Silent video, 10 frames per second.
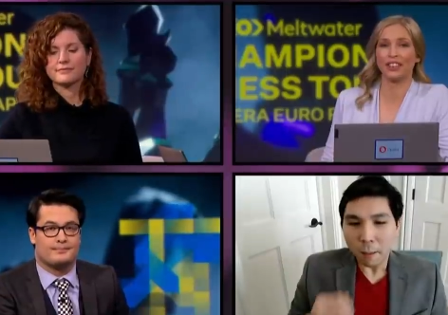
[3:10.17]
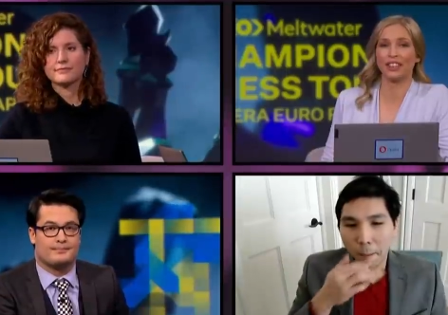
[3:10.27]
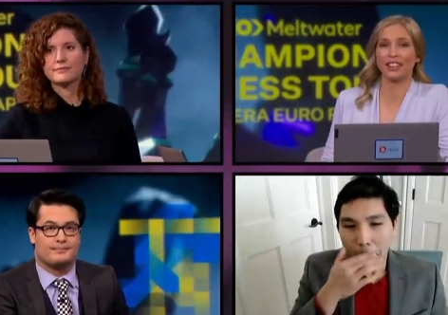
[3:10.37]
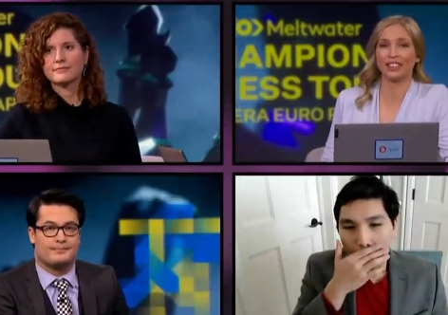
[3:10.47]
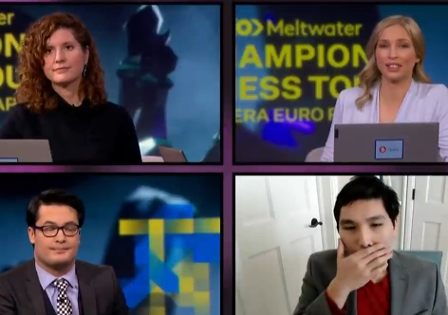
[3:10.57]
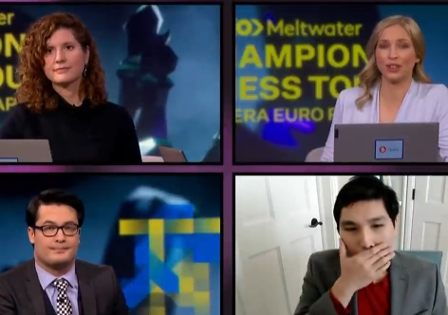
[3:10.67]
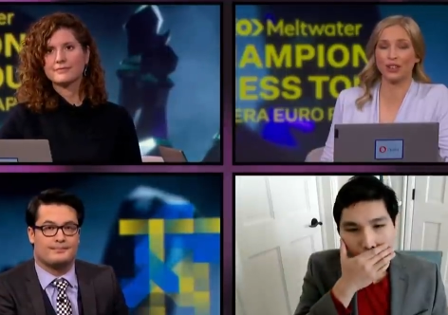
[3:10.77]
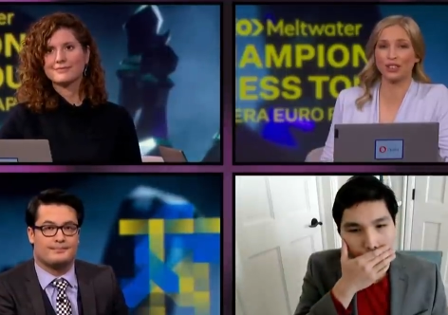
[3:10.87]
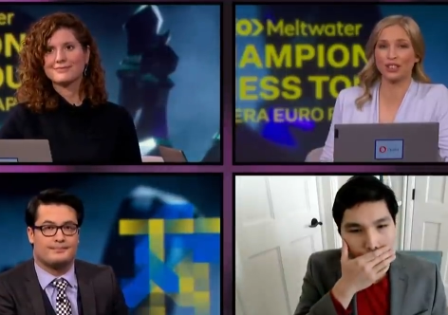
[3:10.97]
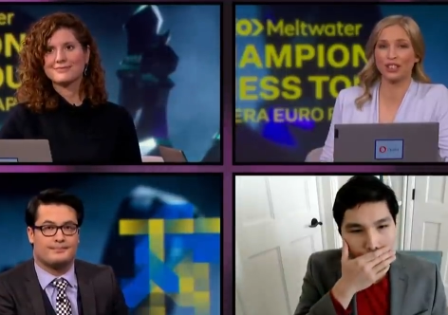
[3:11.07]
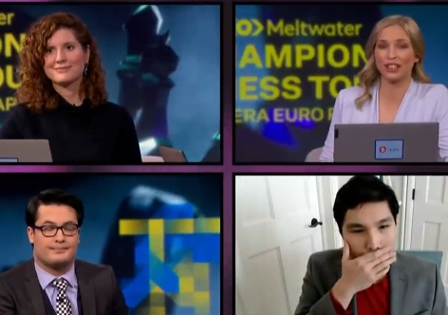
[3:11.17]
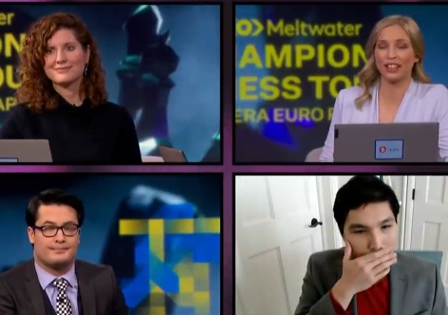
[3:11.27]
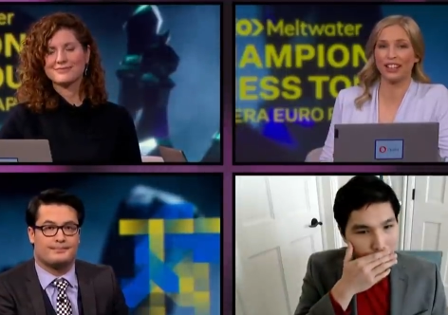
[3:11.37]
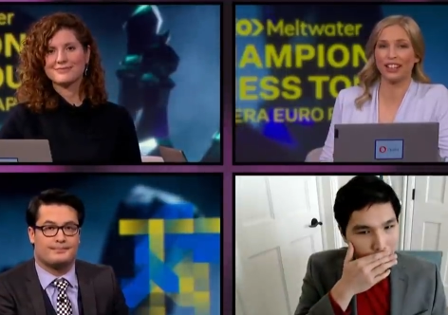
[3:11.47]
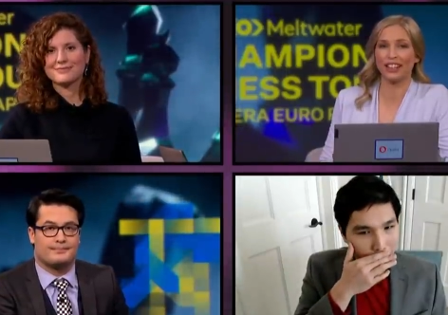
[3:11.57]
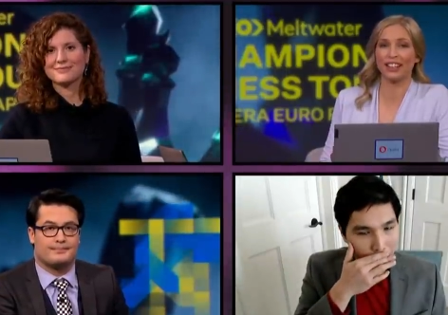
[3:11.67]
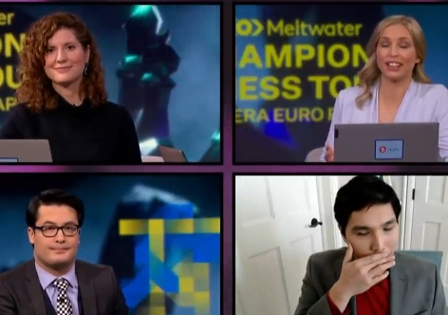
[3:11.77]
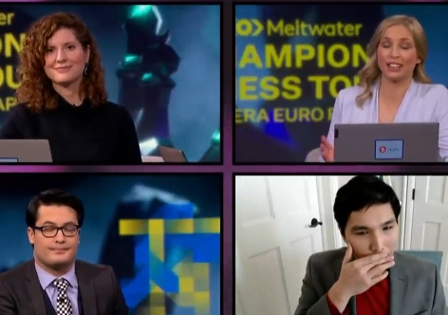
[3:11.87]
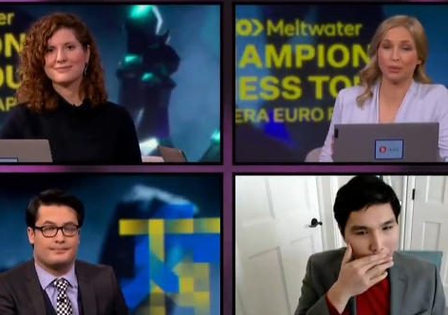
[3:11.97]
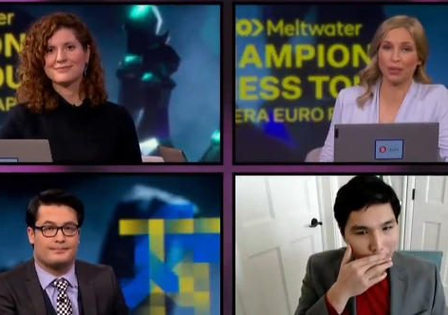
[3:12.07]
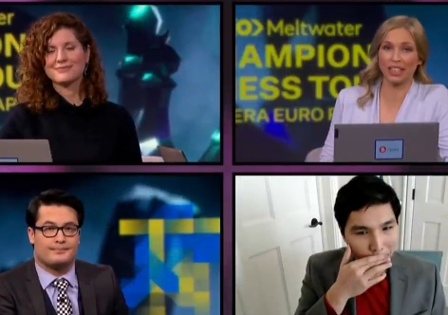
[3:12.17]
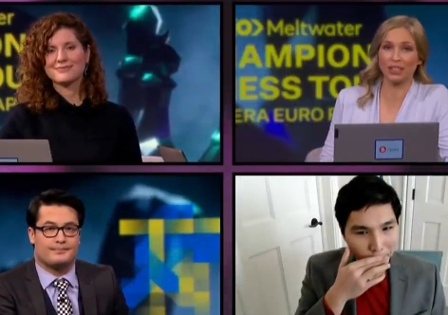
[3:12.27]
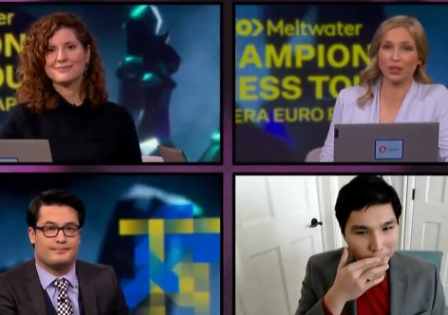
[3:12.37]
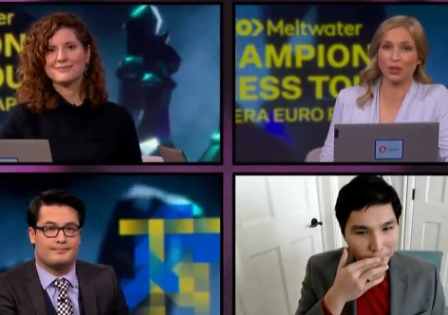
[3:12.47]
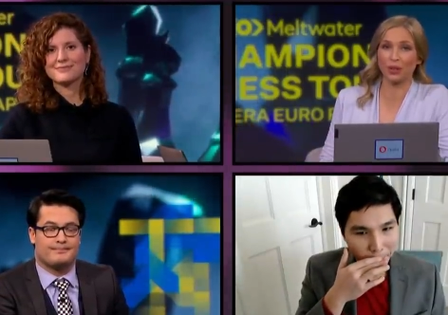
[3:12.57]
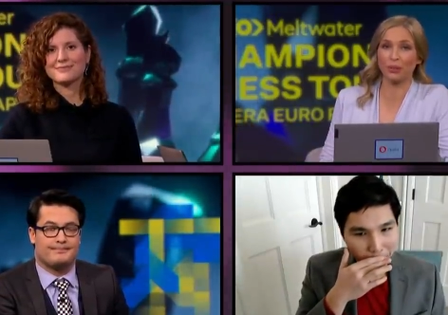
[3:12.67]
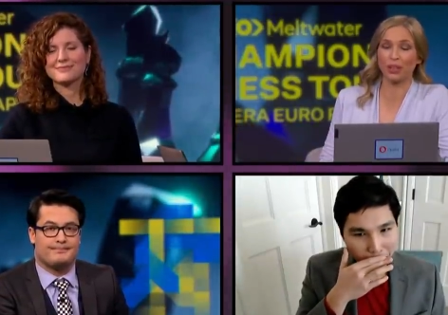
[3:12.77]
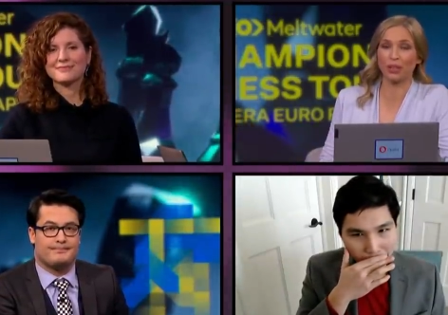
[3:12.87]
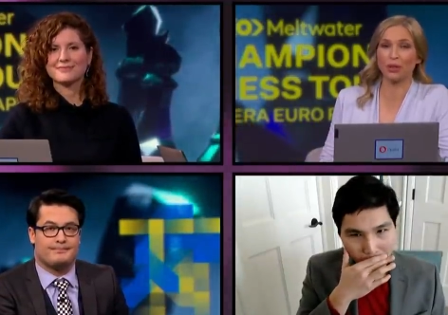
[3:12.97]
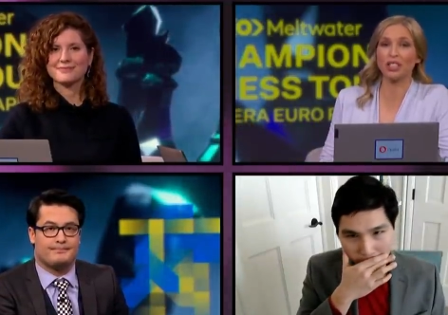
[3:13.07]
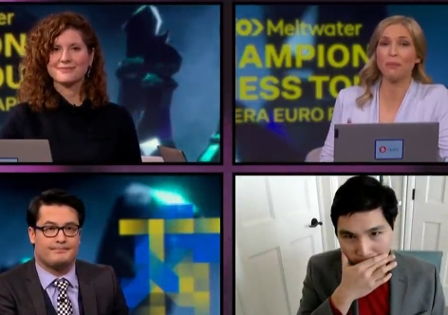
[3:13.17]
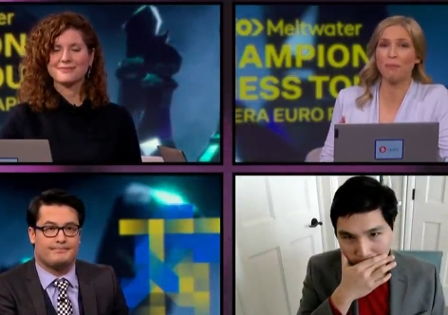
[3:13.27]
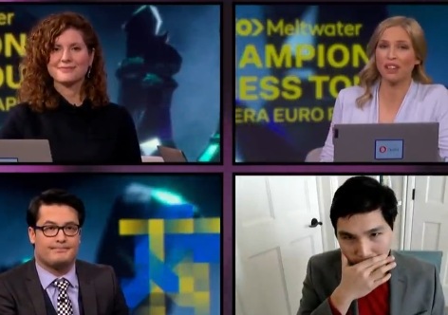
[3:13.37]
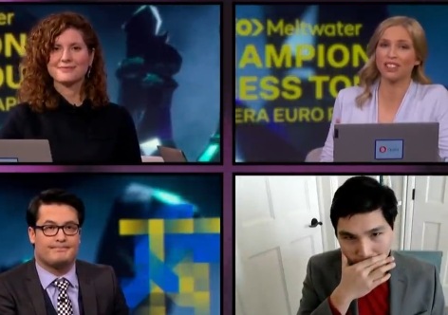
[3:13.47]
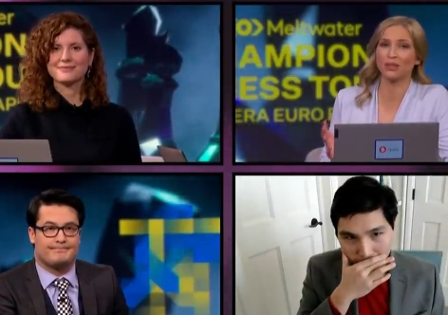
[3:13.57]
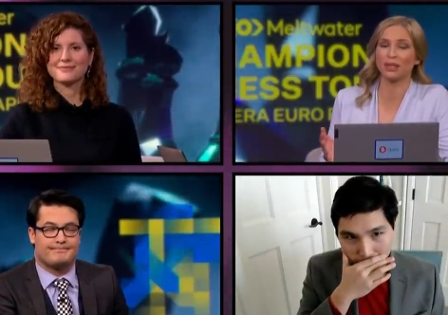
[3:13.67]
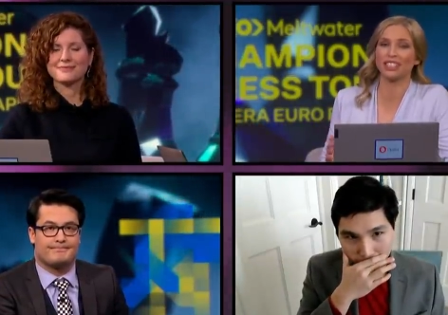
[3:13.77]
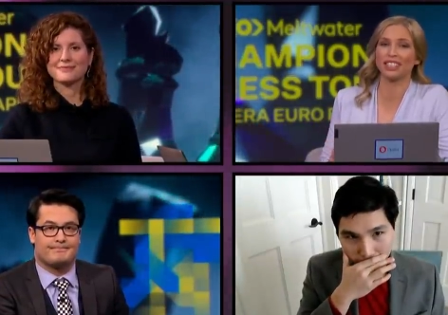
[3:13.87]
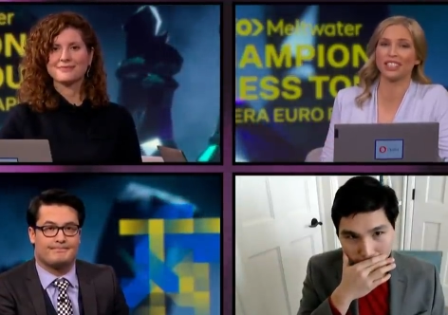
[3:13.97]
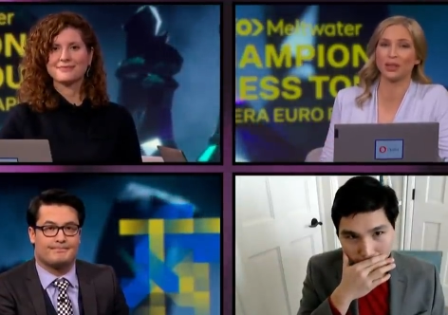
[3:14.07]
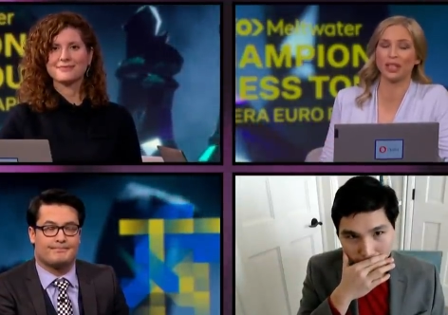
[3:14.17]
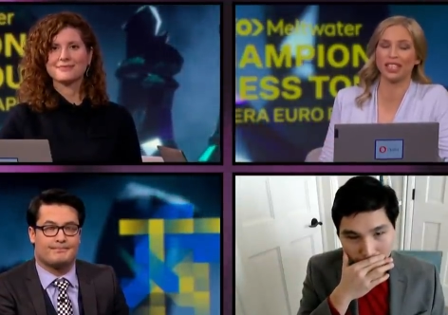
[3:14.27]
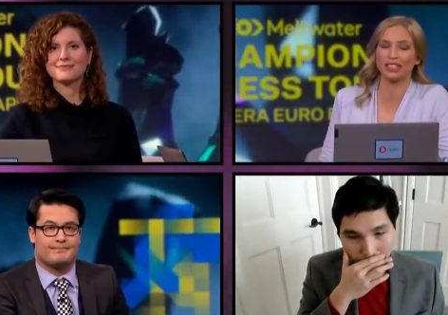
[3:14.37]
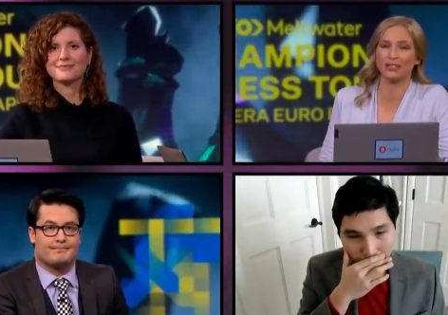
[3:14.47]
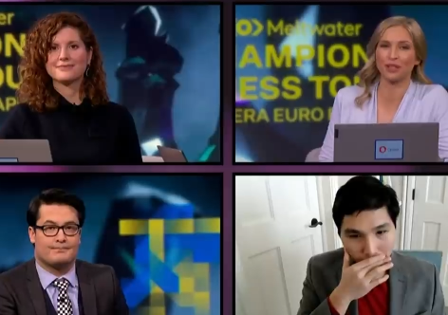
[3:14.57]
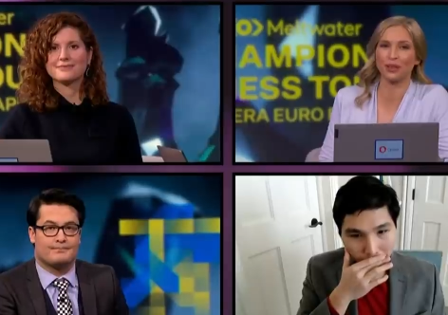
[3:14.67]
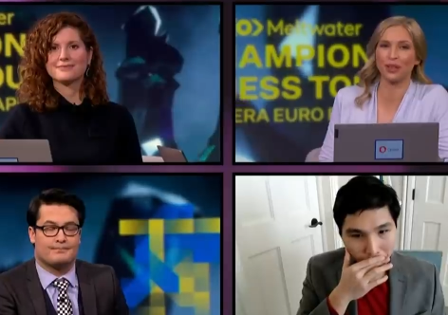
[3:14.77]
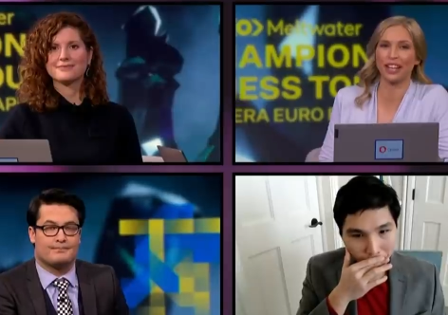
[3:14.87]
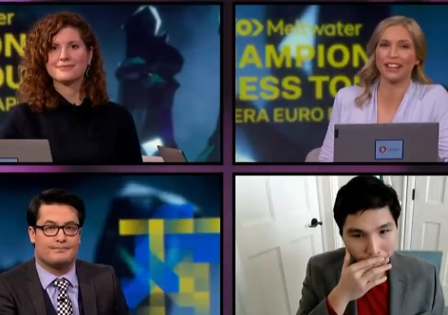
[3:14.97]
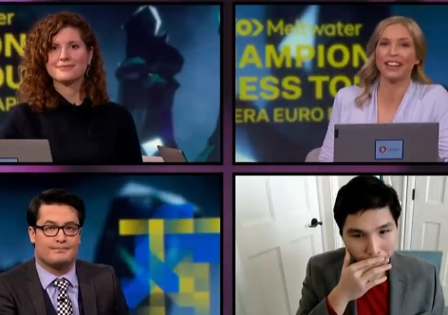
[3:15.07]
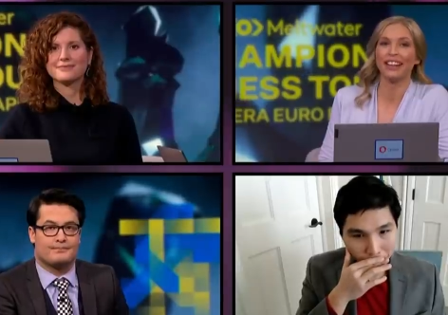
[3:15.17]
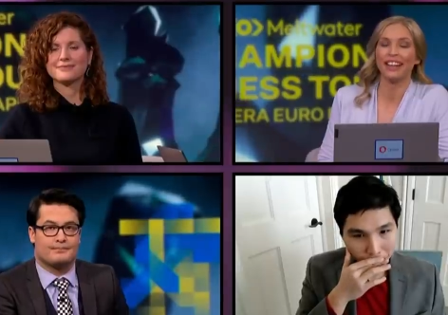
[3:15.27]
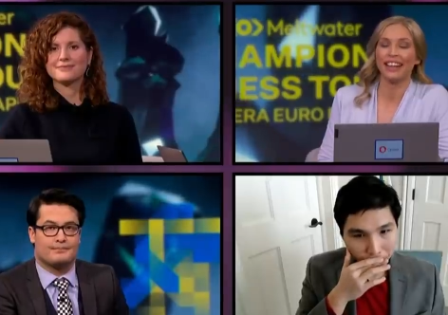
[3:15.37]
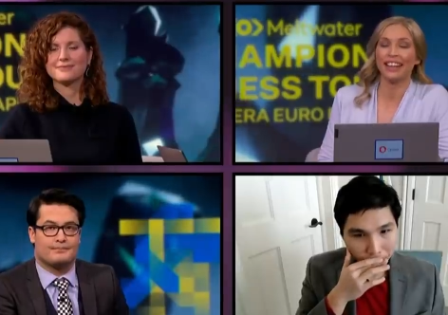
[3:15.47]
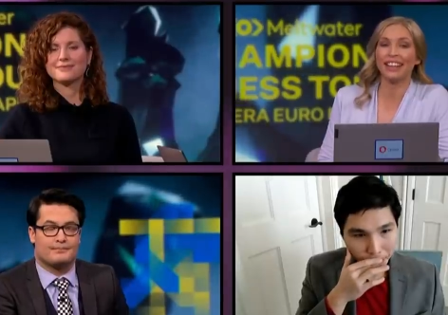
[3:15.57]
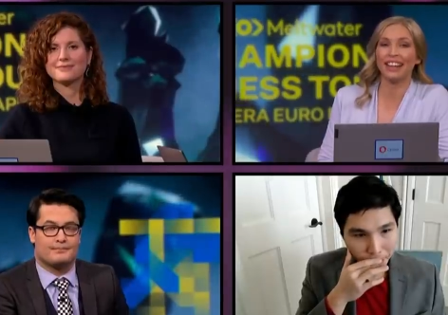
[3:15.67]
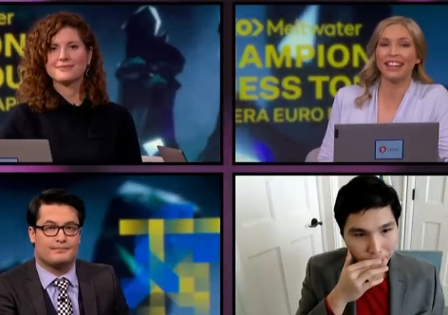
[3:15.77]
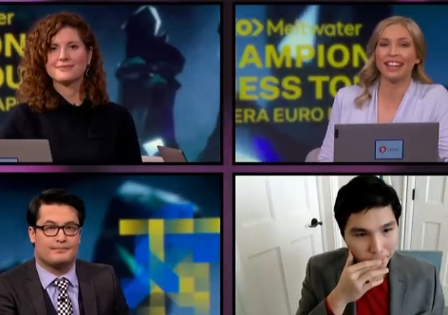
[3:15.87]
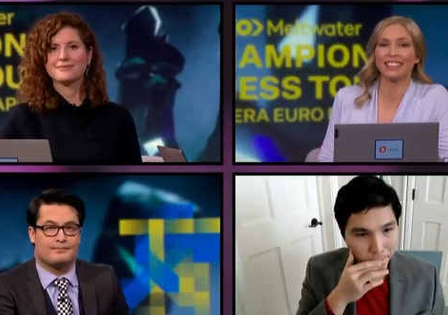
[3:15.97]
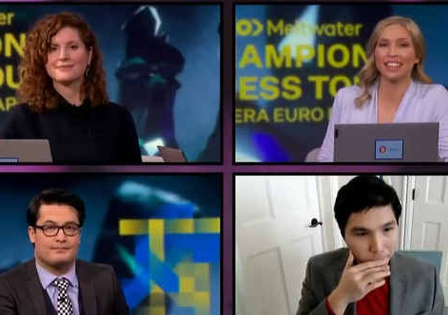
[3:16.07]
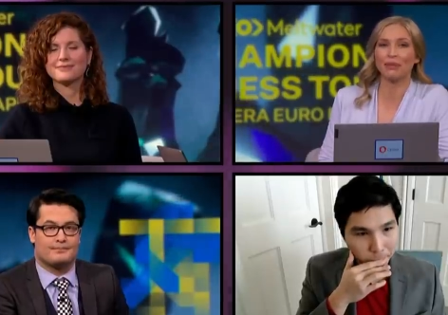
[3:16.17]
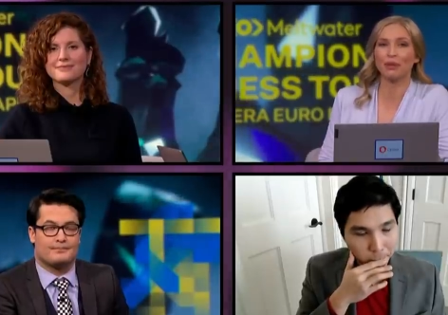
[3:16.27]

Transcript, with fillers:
Speaker 1: this loss, uh, you played a draw, but it was a must-win situation for you then in that last game.